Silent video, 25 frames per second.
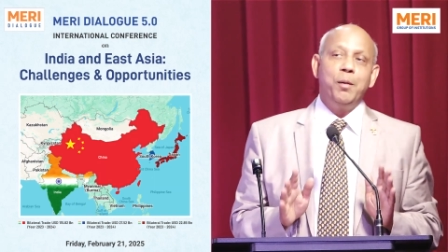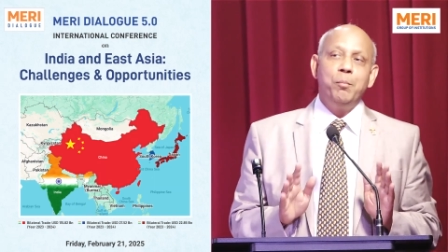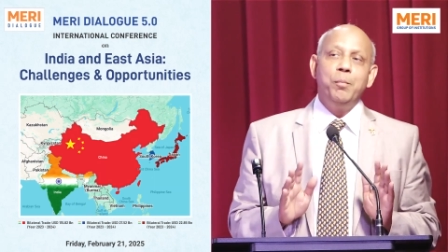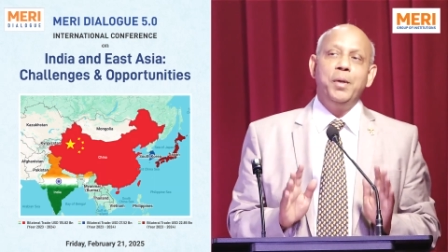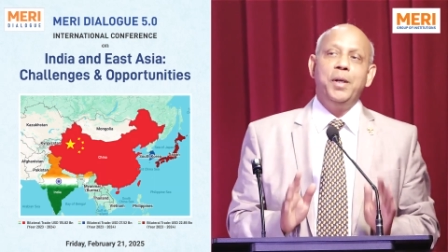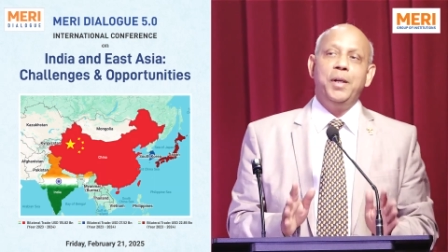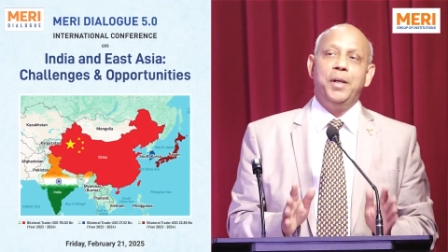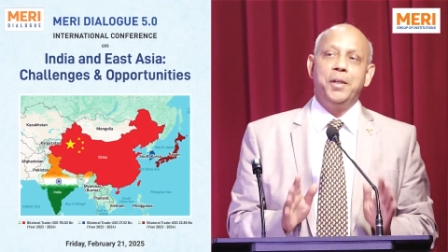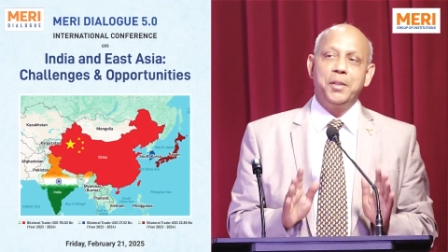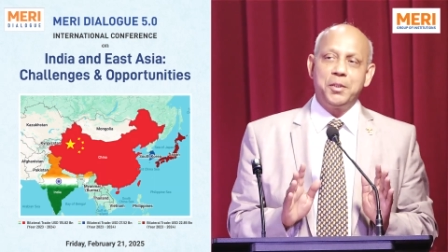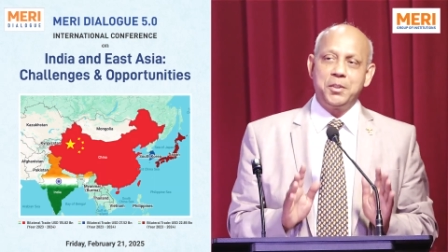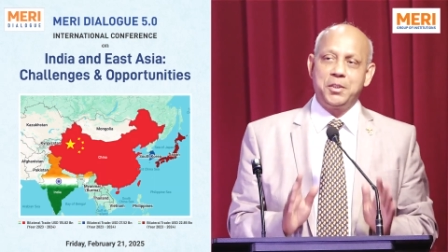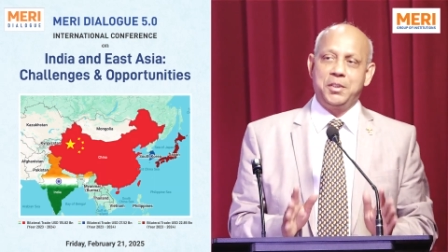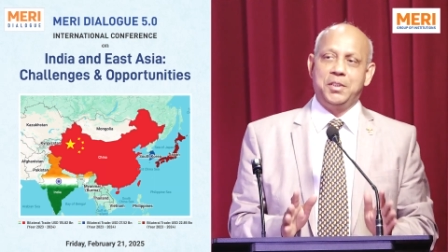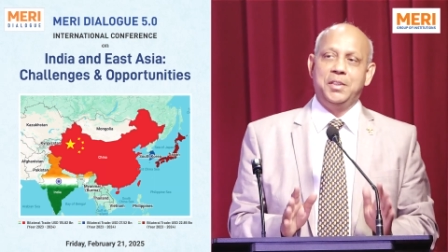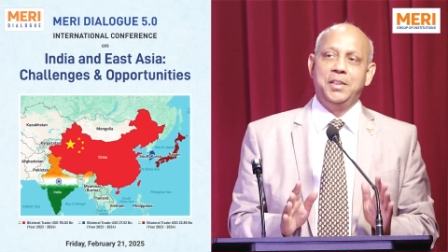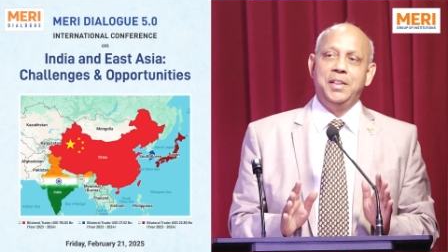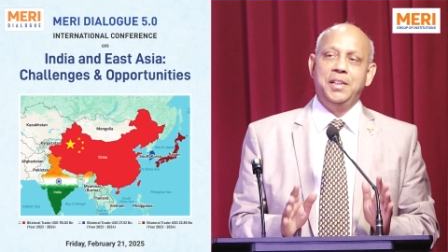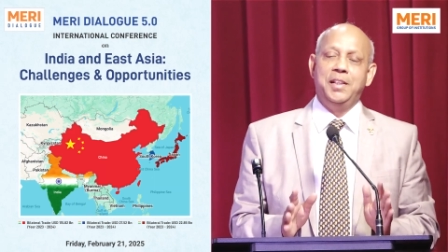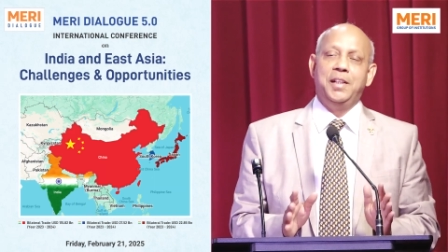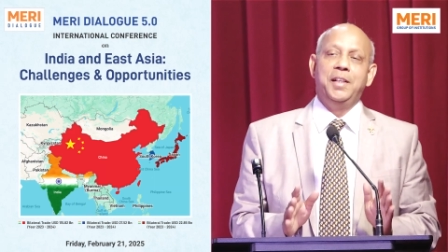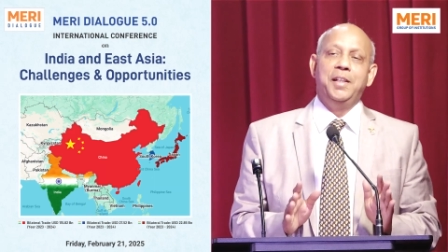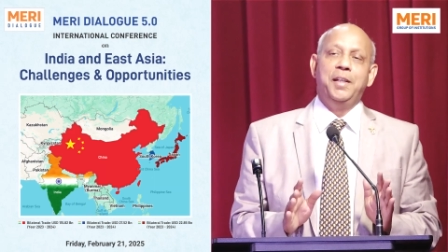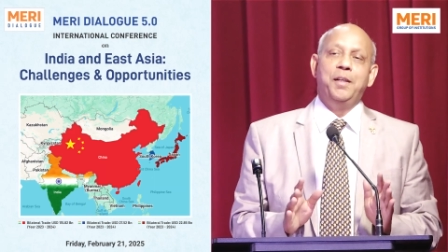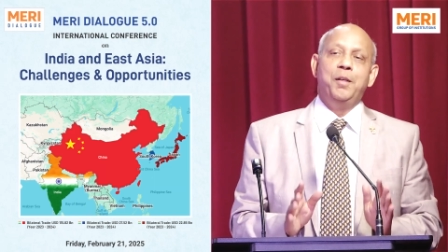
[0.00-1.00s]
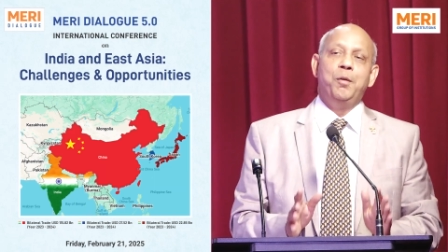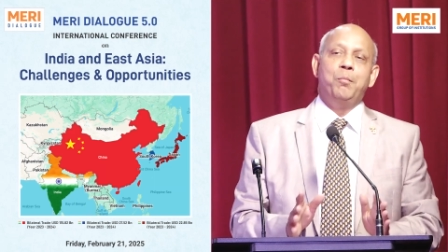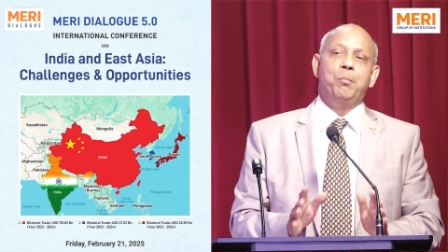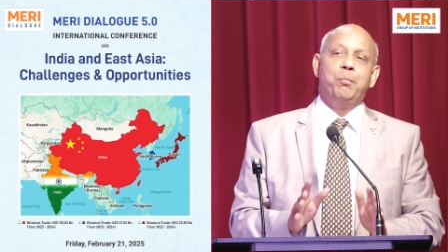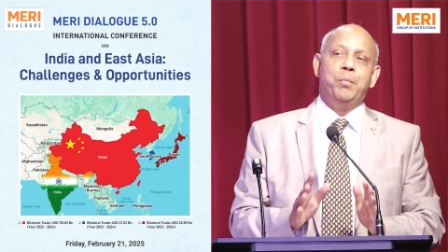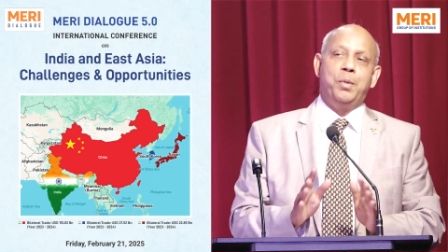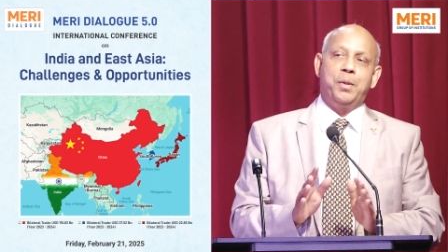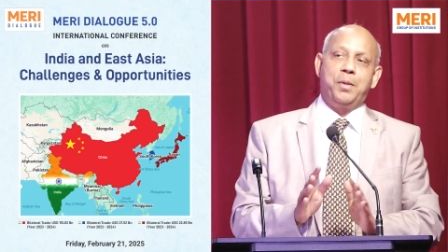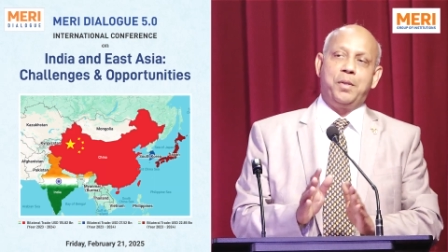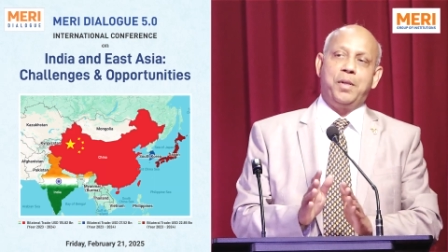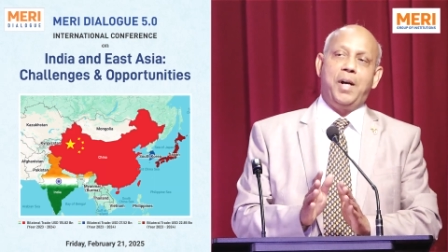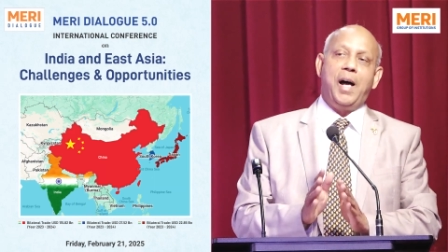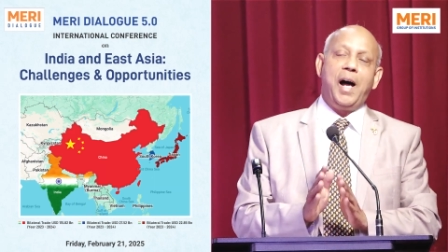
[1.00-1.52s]
minutes,
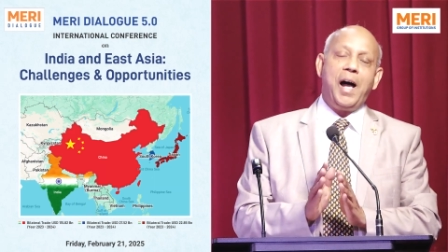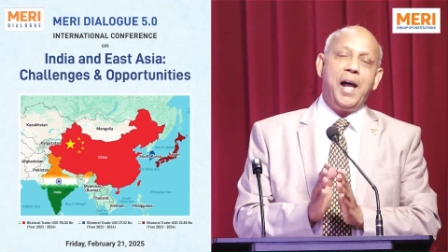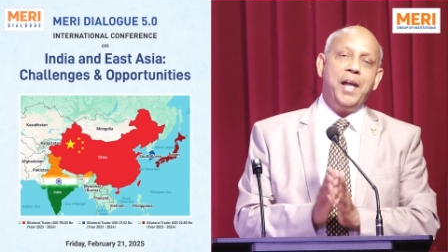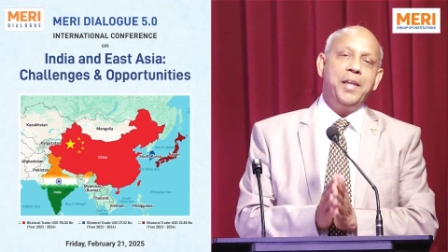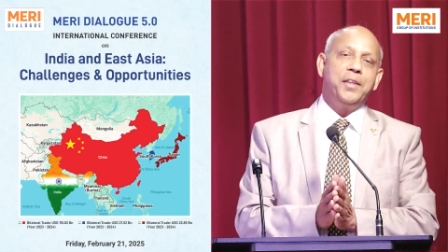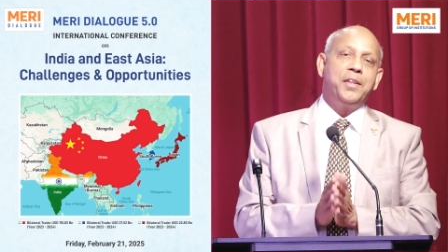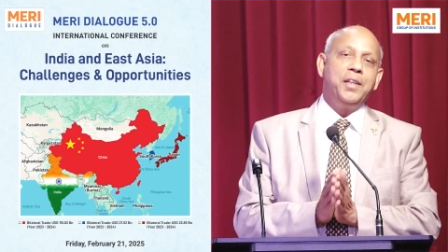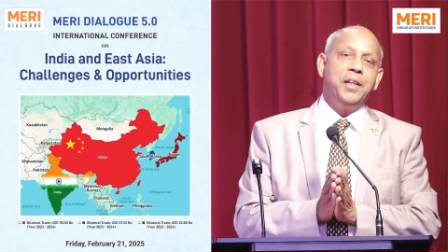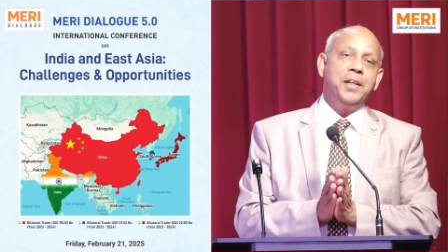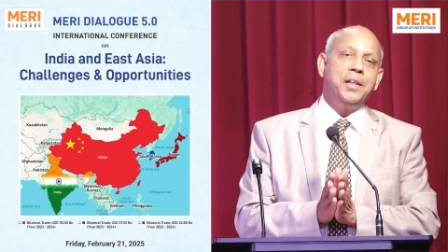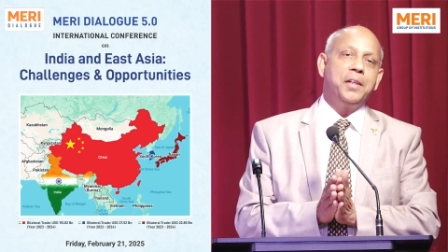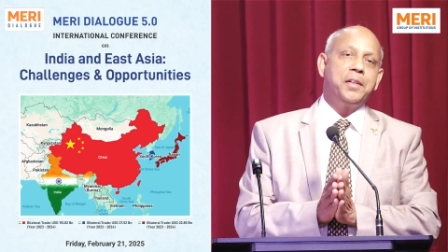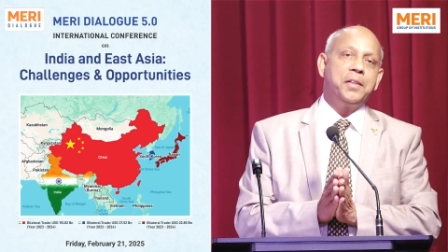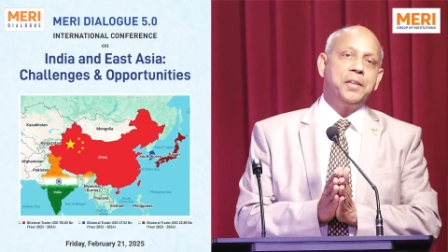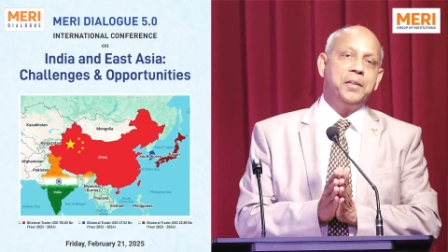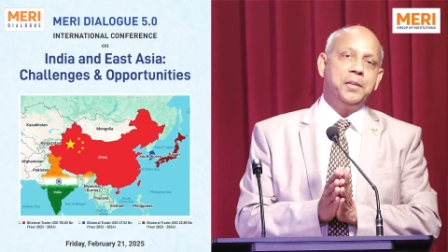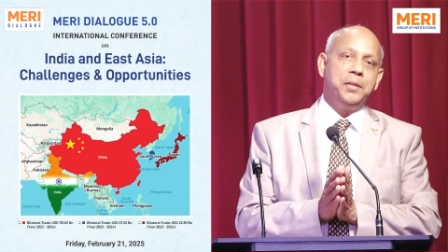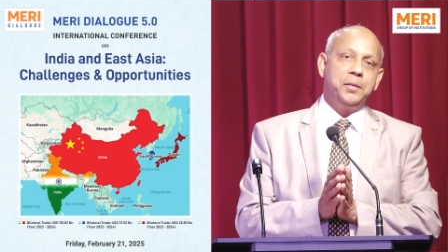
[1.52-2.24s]
but I think